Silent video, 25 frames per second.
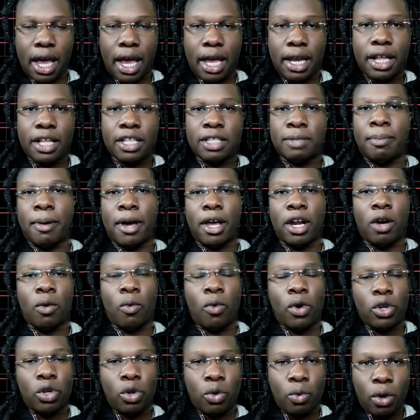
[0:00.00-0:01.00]
And it's better
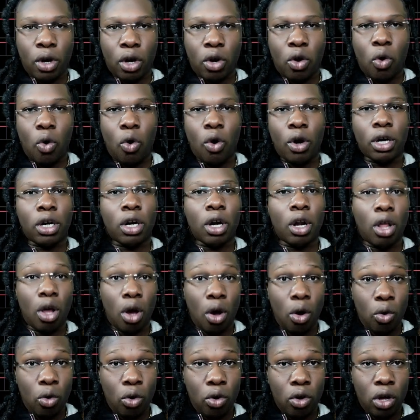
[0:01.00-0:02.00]
when you record
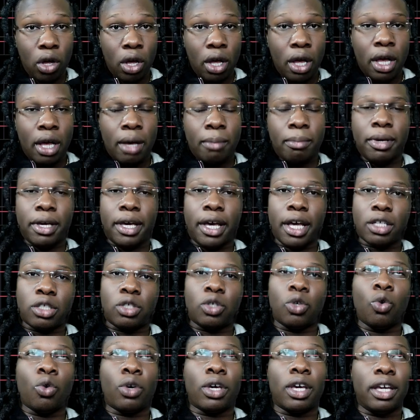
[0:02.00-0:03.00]
low because
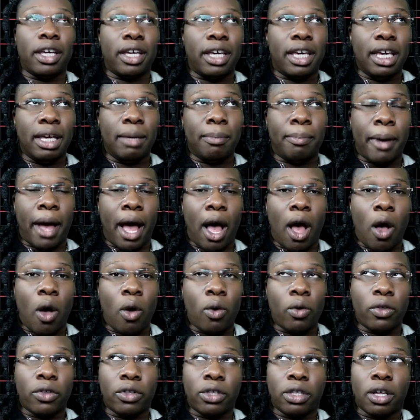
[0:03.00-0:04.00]
you can keep
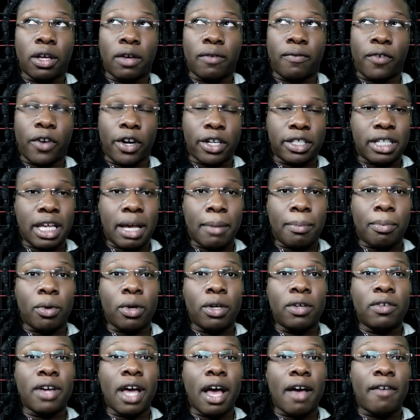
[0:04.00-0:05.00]
out for example,
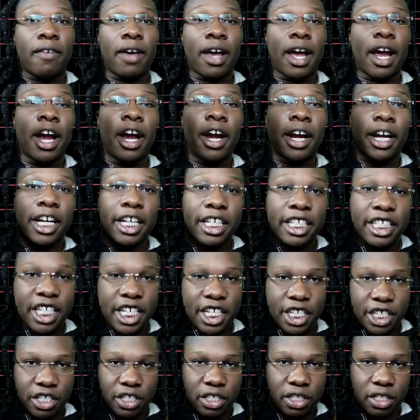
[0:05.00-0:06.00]
you have an air
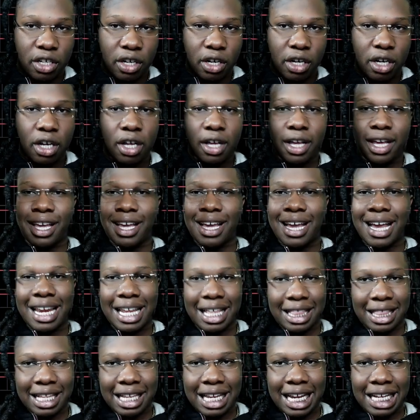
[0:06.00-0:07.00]
conditioner,
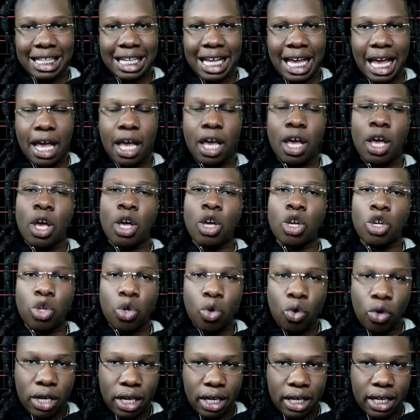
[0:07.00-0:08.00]
anything like that,
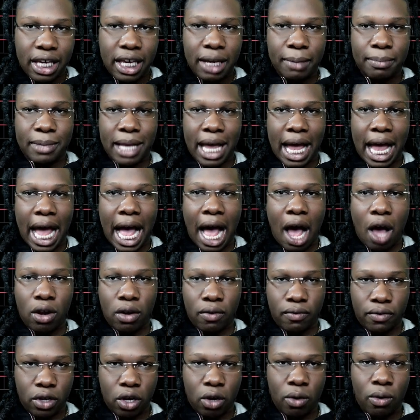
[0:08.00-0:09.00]
you can keep that out
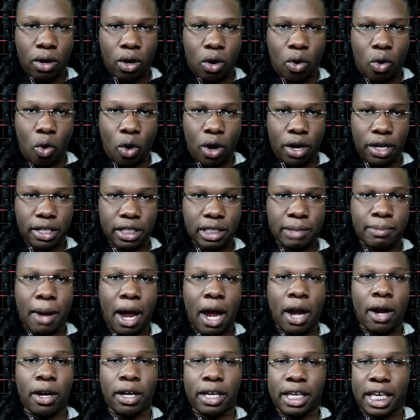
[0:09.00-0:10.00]
of your recordings
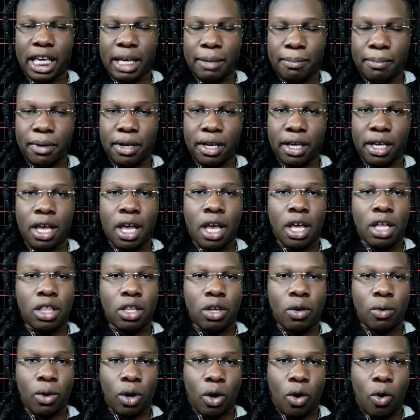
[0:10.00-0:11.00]
by keeping
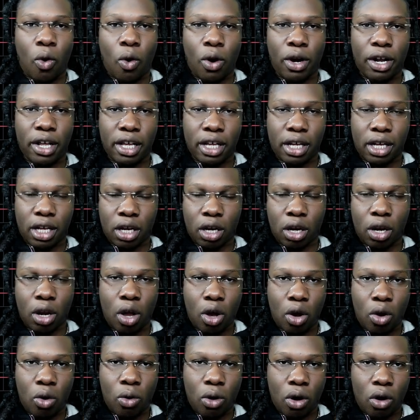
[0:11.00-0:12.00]
the recording
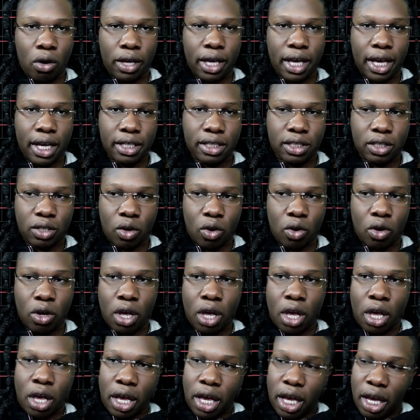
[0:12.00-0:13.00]
low, okay? So
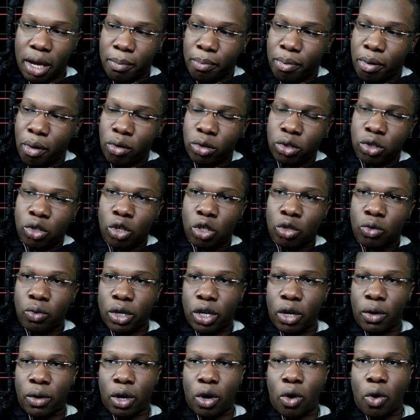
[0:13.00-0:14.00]
in Pro Tools, when
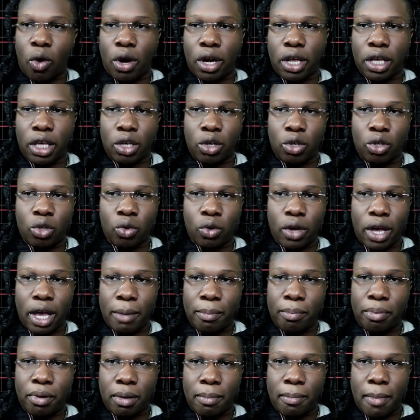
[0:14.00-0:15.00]
you're recording, you do
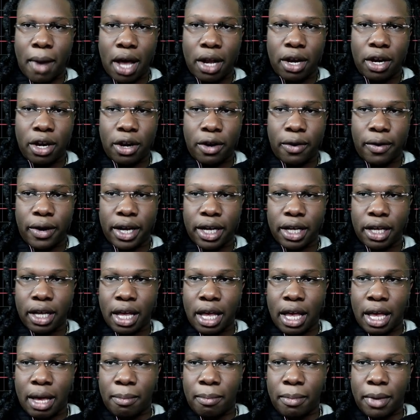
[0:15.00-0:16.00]
input monitoring,
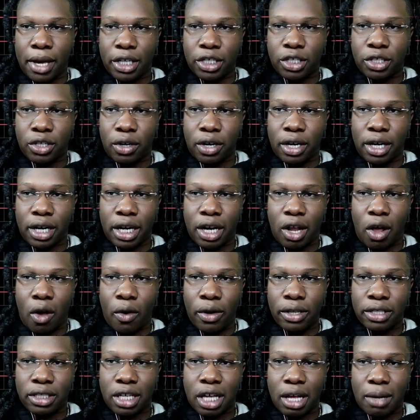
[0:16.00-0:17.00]
make sure it
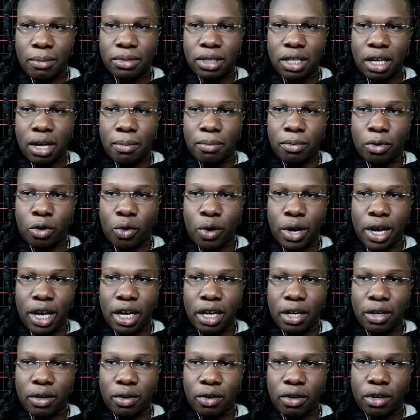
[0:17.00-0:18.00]
always comes up
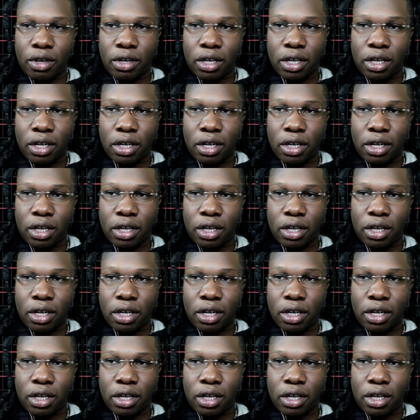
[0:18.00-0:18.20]
green.